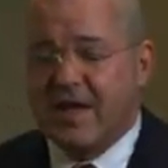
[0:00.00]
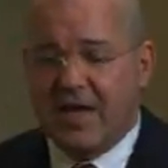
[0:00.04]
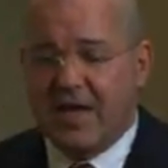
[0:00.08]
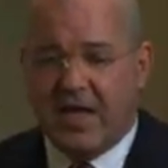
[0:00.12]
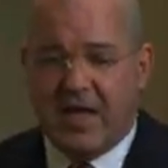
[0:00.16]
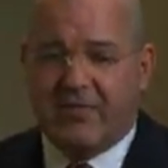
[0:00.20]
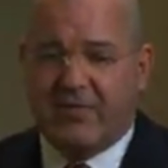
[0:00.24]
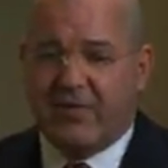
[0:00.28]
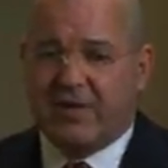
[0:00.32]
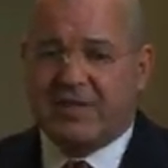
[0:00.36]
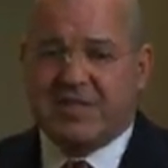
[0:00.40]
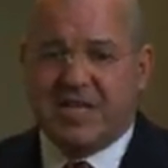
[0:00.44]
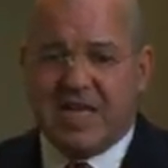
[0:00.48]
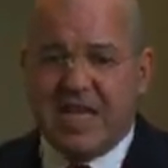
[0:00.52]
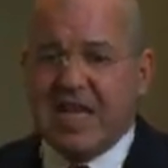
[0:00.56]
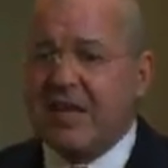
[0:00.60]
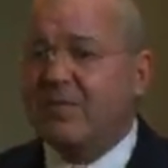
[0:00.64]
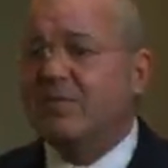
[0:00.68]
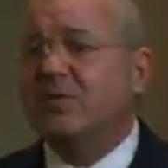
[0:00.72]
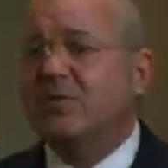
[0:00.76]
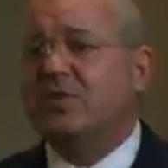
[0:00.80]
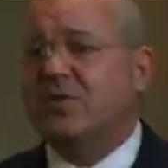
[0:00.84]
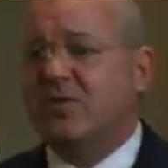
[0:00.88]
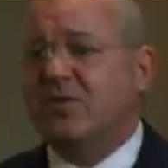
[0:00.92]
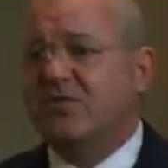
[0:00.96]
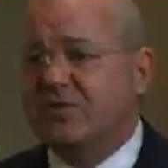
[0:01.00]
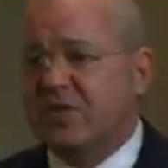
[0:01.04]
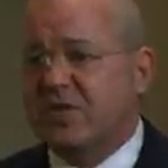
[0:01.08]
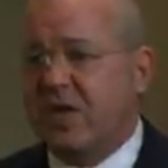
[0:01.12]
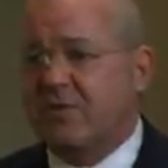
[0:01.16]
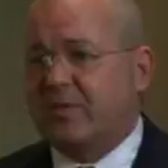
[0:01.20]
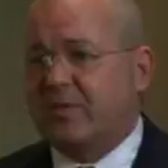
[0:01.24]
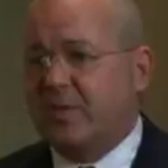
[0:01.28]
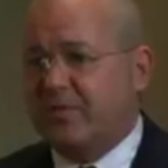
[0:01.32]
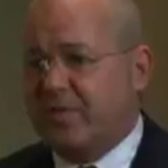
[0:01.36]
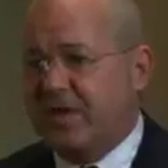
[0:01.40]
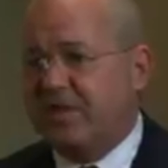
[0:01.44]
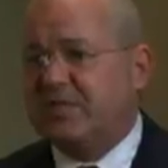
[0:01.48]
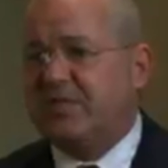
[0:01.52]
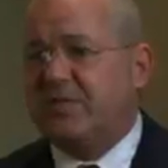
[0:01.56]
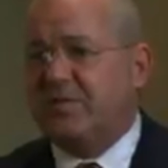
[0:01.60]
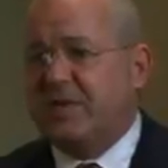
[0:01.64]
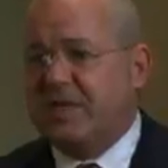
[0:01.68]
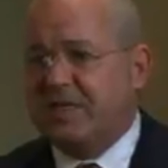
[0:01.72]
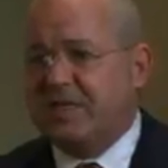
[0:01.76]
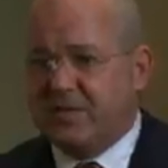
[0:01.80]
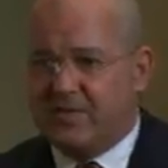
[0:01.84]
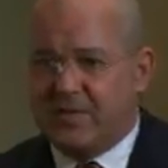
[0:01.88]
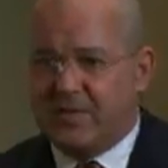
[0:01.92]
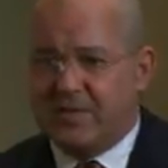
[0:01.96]
If a team shows to pitch a
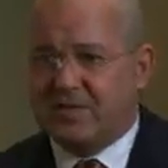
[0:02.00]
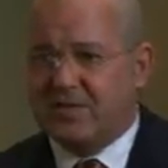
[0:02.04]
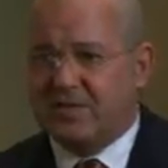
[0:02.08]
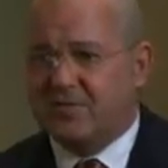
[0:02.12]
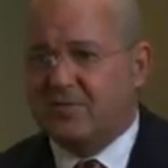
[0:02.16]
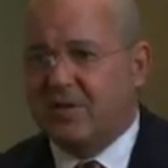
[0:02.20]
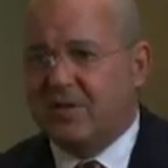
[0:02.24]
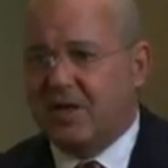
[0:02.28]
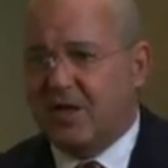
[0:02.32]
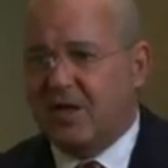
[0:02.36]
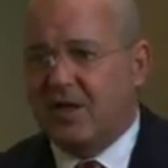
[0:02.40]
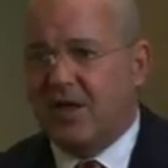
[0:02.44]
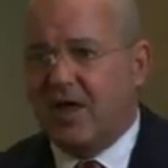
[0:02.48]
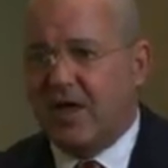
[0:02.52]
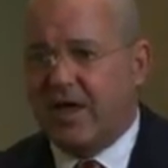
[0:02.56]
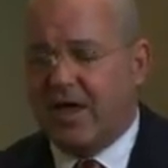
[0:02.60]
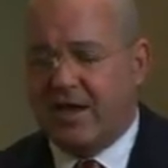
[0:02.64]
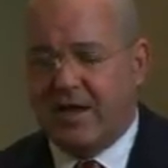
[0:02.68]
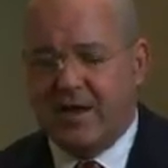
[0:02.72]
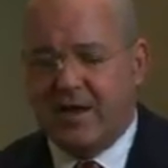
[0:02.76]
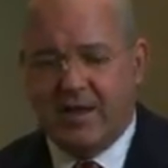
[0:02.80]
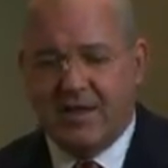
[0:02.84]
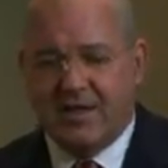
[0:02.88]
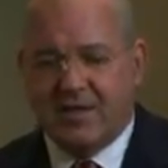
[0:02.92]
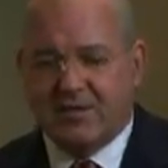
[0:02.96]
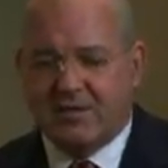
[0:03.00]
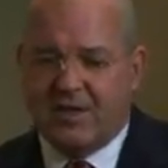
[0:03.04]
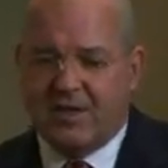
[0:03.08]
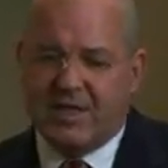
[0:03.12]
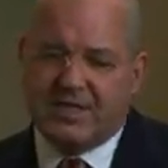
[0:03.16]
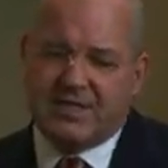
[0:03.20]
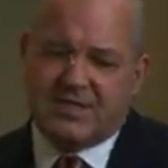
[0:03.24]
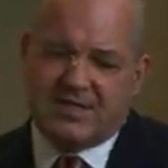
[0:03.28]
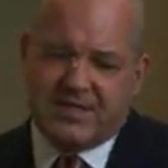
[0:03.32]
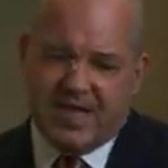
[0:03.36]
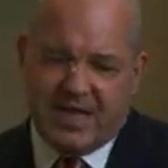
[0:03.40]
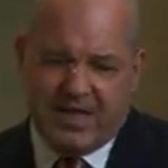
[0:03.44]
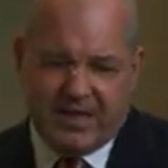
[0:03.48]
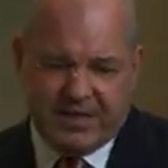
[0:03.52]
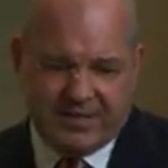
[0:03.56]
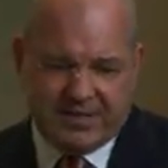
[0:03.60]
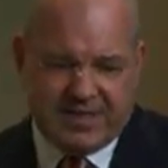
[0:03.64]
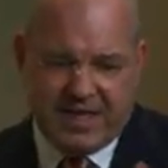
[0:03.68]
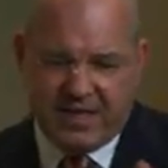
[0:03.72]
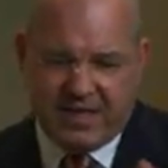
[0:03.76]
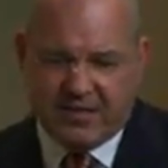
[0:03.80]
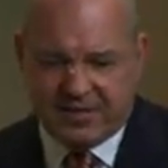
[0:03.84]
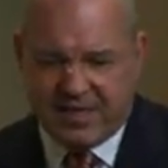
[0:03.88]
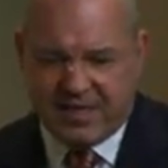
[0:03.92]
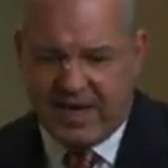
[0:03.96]
piece of business with a client, so let's say the
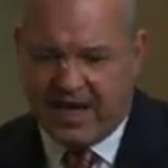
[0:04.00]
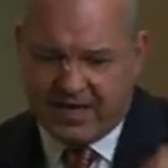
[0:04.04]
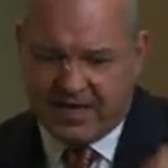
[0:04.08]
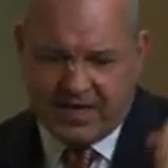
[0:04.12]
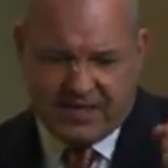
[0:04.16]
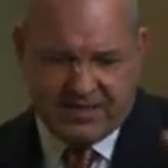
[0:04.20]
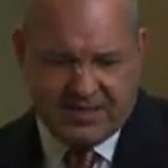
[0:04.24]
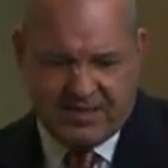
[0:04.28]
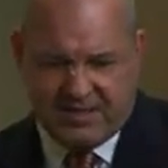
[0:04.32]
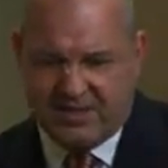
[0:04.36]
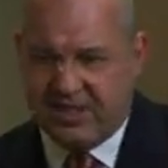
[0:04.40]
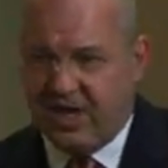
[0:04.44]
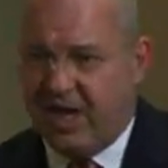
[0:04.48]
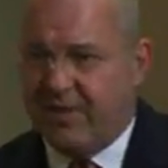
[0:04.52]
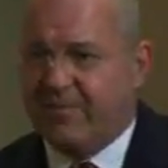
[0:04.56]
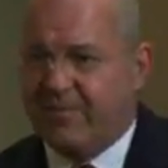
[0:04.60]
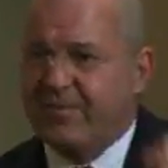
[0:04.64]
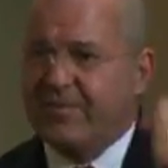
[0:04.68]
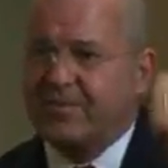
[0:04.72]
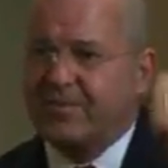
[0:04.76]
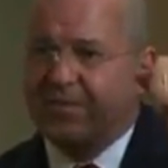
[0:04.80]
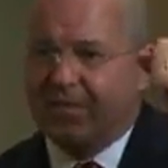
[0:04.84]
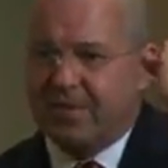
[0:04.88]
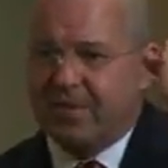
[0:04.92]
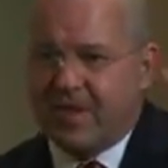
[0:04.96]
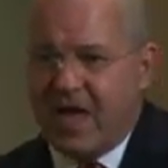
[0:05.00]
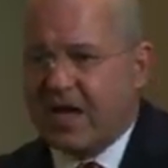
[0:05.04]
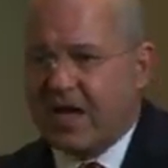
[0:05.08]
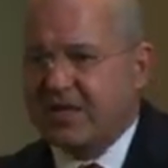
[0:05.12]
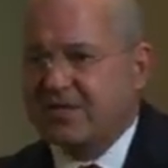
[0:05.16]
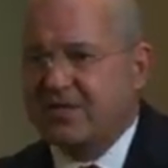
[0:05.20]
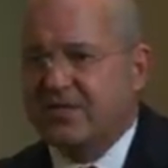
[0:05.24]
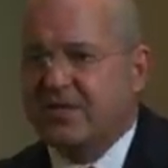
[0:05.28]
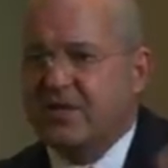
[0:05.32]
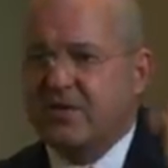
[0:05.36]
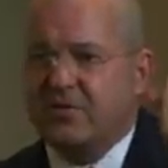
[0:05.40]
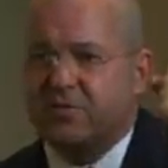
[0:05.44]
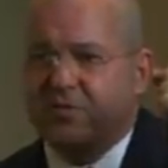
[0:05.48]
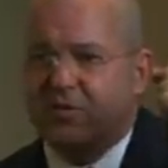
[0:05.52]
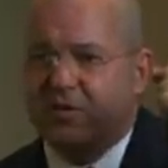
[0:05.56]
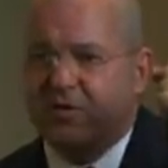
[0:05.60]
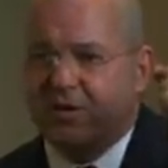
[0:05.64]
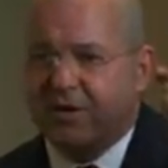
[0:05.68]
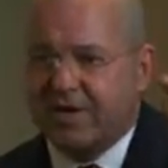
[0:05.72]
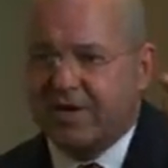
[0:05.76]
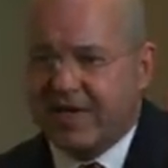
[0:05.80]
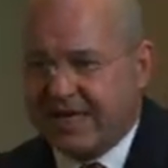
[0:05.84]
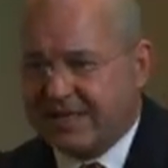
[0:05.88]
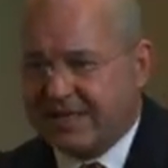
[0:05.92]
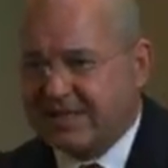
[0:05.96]
sales guy does his job, knocks on the door,
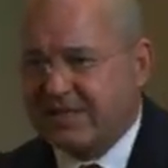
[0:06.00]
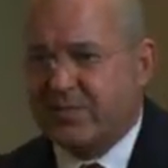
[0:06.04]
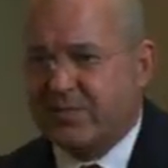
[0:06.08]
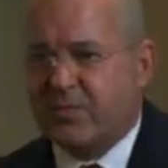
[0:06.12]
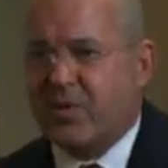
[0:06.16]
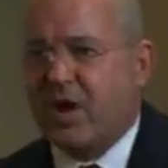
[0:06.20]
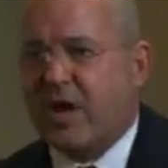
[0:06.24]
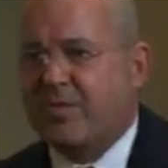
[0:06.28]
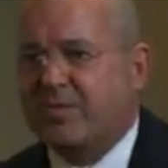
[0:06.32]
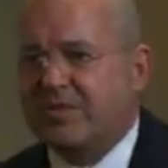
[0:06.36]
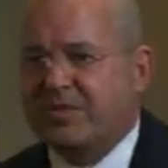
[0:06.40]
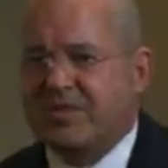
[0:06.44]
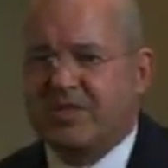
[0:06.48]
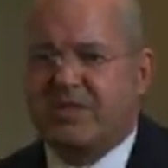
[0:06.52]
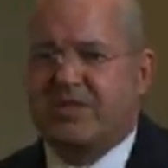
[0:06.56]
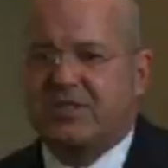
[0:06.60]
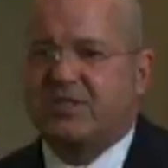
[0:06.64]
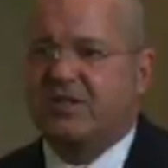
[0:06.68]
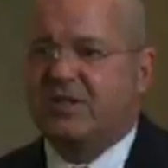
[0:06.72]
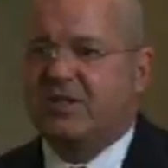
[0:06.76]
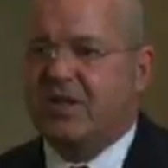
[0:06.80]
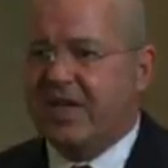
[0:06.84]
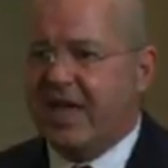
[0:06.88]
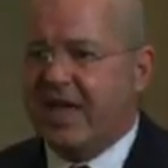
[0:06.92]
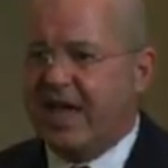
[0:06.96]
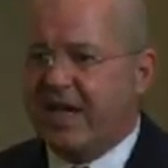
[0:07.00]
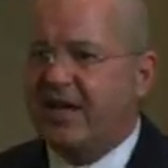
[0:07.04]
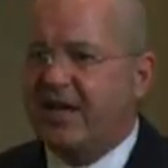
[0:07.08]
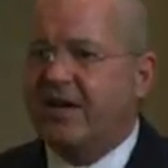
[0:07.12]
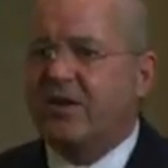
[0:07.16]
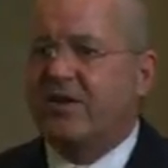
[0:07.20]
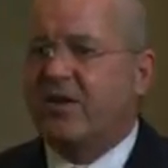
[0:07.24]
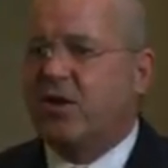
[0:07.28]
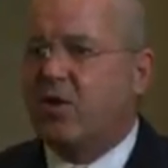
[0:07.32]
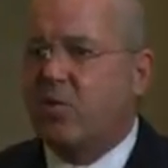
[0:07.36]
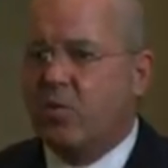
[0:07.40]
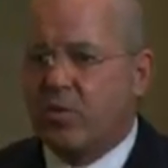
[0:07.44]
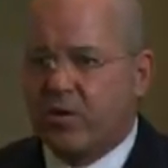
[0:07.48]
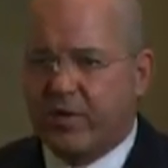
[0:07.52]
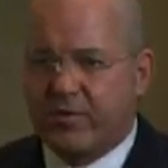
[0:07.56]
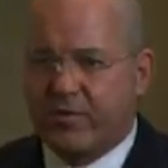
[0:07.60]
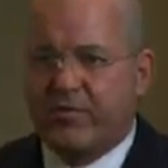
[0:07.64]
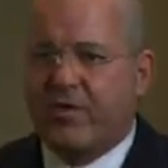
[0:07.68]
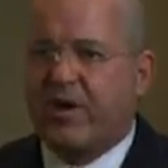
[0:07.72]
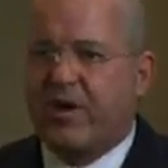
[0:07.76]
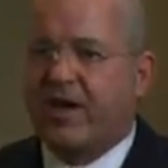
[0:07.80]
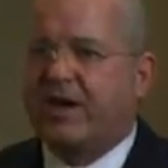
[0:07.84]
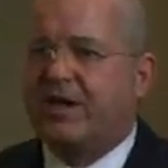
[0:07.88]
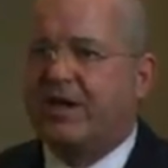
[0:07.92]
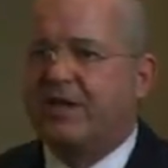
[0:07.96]
gets the proposition, you get into the
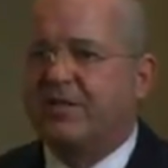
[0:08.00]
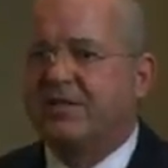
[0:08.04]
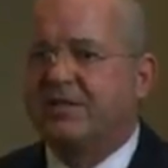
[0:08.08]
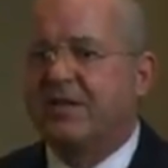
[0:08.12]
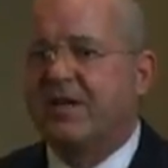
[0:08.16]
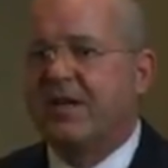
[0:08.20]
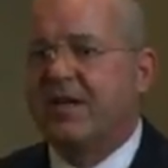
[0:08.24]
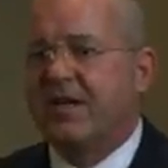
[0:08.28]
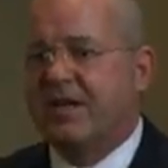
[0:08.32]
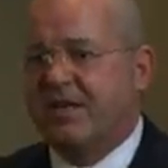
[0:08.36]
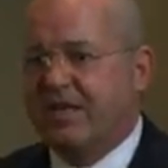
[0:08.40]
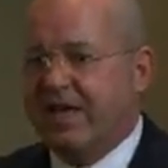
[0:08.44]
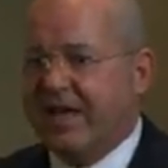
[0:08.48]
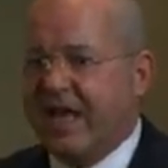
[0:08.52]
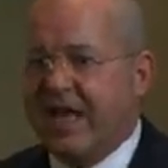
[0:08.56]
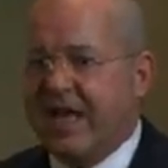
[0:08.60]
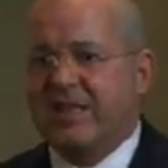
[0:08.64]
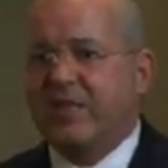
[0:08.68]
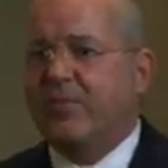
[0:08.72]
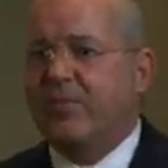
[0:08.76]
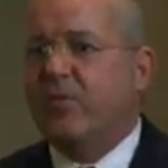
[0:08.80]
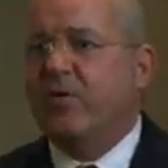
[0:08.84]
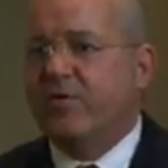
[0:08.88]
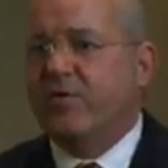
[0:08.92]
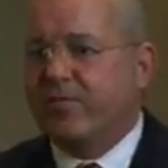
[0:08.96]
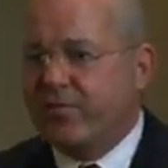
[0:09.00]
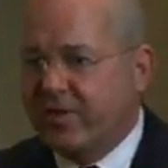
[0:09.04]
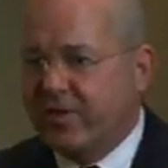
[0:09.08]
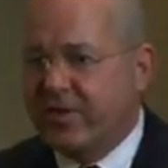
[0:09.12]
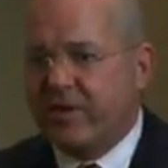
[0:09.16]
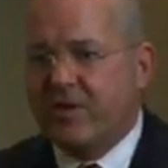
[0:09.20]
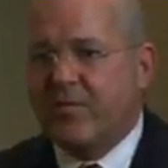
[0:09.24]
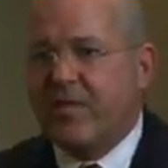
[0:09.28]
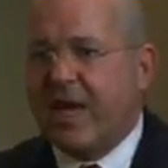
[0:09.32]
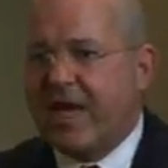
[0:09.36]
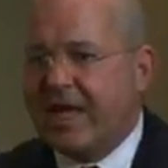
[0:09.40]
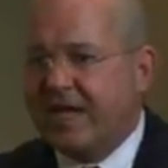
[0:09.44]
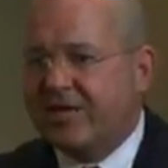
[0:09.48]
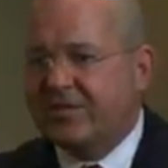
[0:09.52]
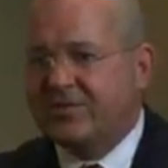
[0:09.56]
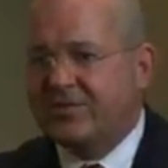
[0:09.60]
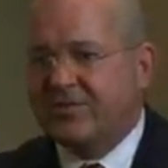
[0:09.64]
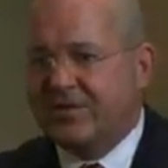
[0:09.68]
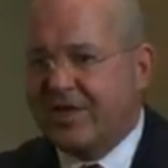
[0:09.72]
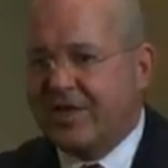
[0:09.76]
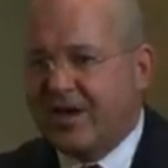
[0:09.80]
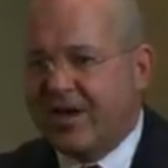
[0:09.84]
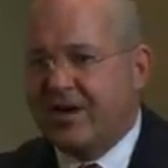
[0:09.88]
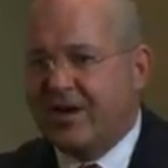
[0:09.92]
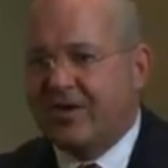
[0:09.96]
quarterfinals, you got the portfolio manager
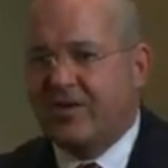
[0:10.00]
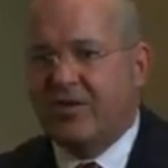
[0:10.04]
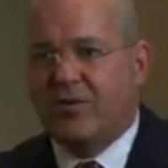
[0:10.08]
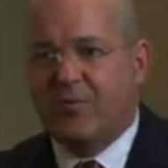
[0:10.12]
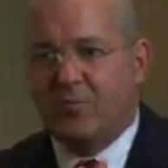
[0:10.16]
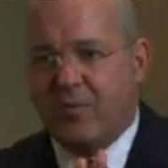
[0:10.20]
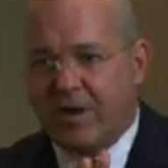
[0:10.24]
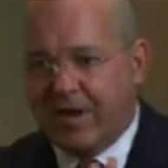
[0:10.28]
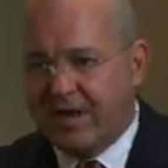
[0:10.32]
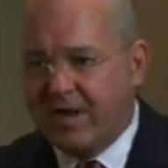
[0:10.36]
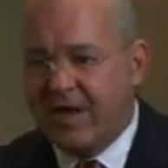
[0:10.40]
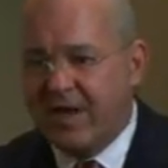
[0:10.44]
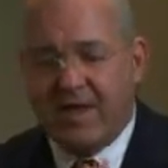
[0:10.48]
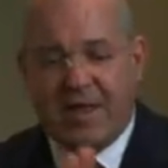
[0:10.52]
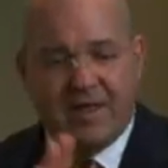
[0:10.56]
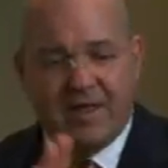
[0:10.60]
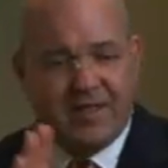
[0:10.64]
there, you win.